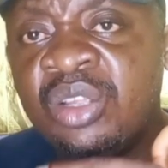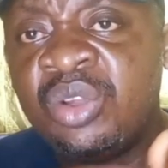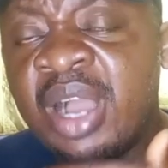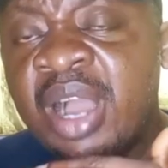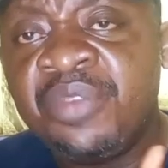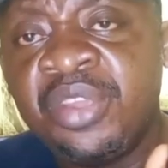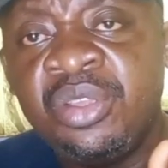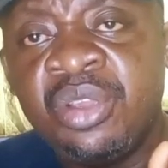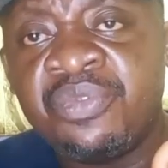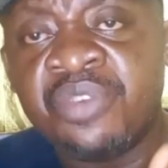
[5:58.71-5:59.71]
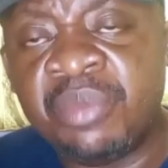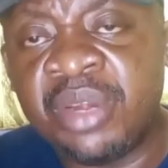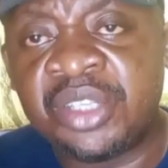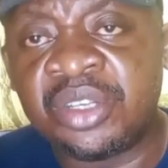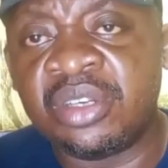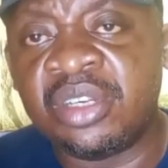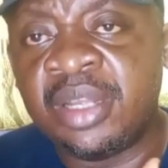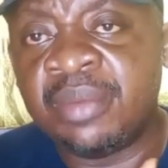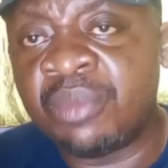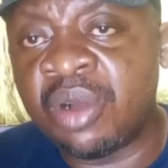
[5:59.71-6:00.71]
you have in your formulation,
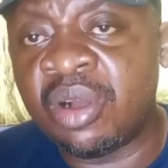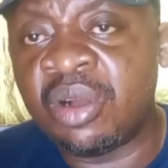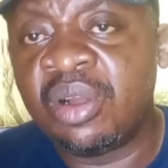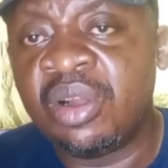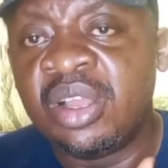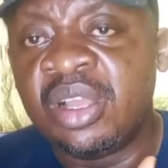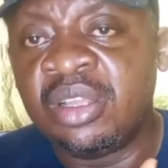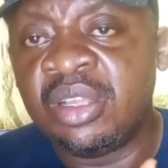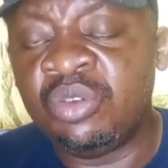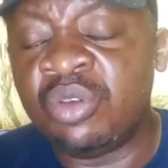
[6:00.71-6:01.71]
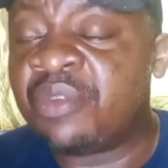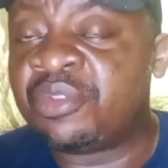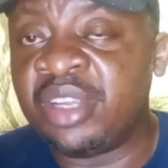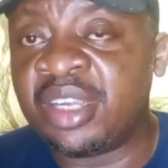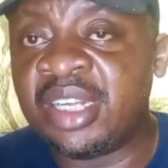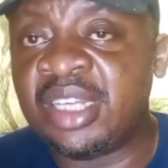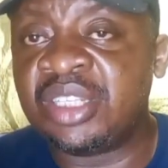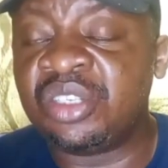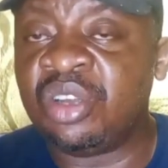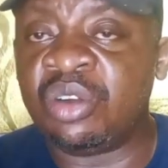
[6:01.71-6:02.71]
the more you have to
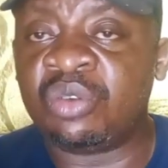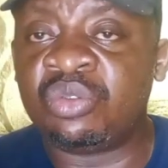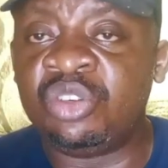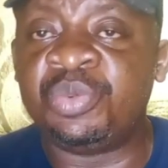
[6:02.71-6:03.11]
increase your